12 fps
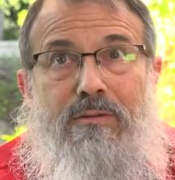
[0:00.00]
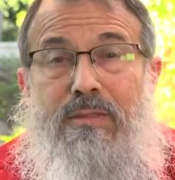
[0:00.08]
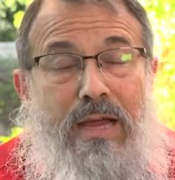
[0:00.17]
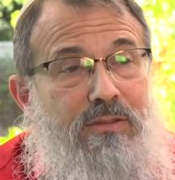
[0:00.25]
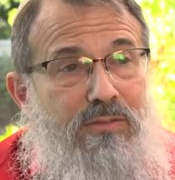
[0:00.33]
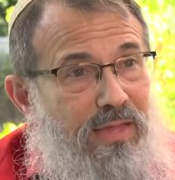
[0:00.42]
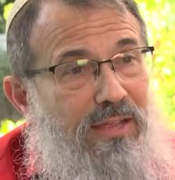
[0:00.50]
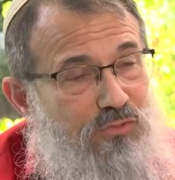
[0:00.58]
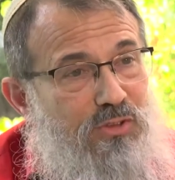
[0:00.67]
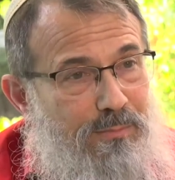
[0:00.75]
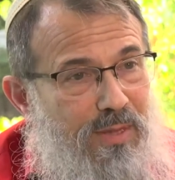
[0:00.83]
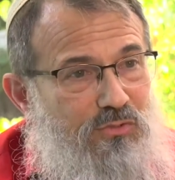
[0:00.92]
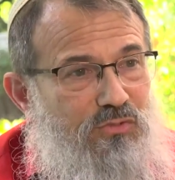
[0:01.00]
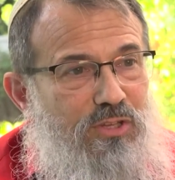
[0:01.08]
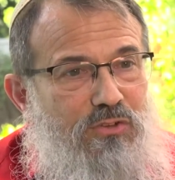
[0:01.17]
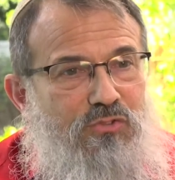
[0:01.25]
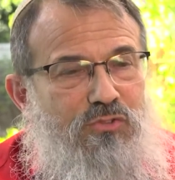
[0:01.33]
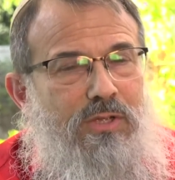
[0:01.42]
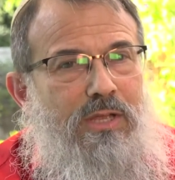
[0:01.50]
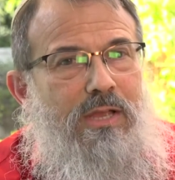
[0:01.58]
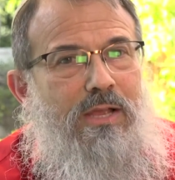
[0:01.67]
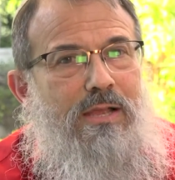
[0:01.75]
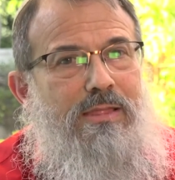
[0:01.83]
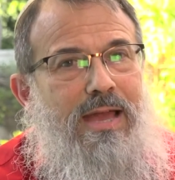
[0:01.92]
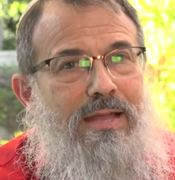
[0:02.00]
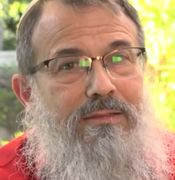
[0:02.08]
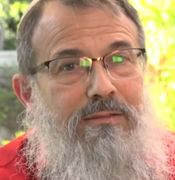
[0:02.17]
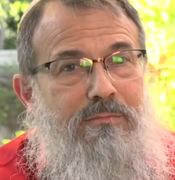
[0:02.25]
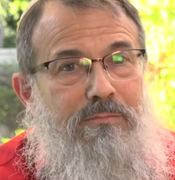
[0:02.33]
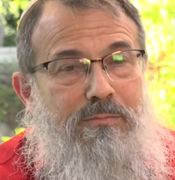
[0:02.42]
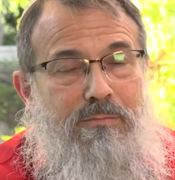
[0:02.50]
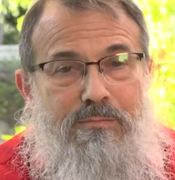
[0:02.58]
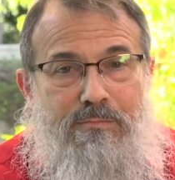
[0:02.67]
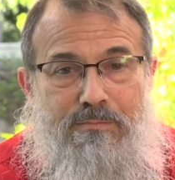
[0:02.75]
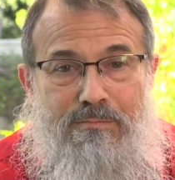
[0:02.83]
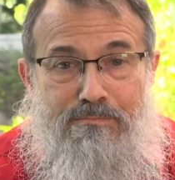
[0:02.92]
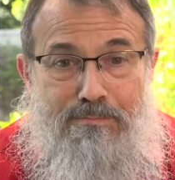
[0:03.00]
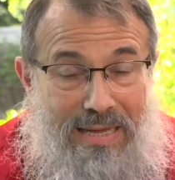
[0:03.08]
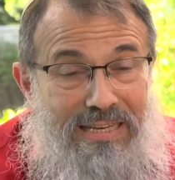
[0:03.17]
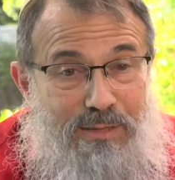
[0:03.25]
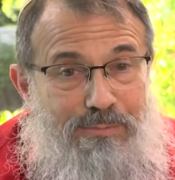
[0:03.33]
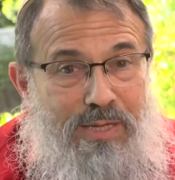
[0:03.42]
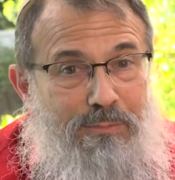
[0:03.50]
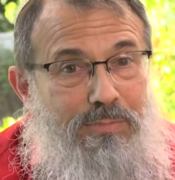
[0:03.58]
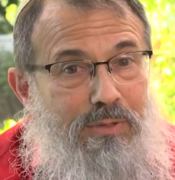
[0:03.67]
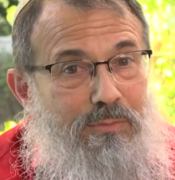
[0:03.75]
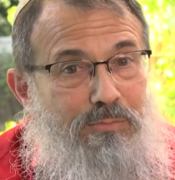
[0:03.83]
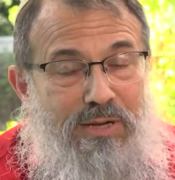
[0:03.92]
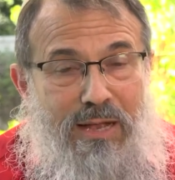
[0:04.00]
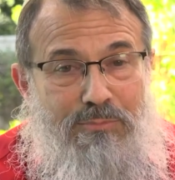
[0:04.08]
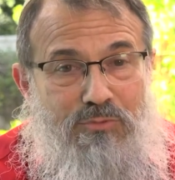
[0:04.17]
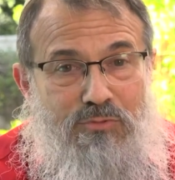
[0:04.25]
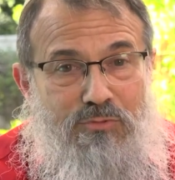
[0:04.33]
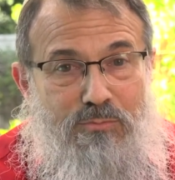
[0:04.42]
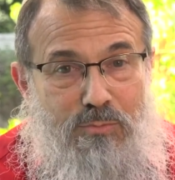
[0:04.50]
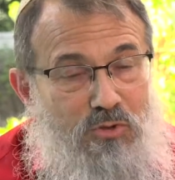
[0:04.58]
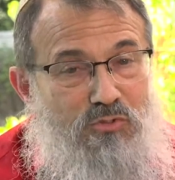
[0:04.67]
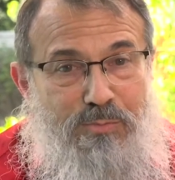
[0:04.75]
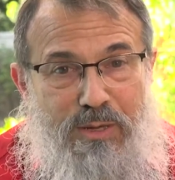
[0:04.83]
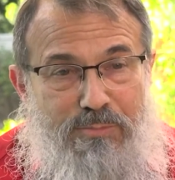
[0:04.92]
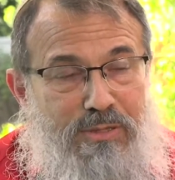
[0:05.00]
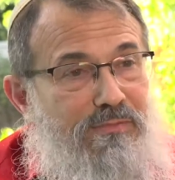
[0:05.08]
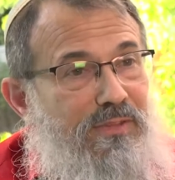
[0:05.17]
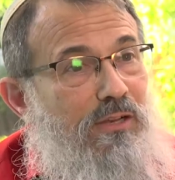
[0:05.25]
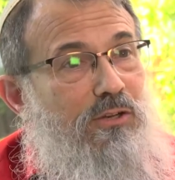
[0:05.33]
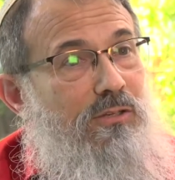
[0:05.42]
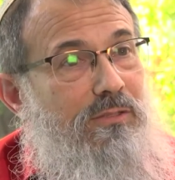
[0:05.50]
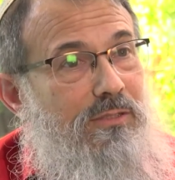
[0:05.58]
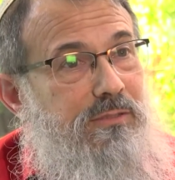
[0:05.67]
That's a message that many people, perhaps most people, have not heard.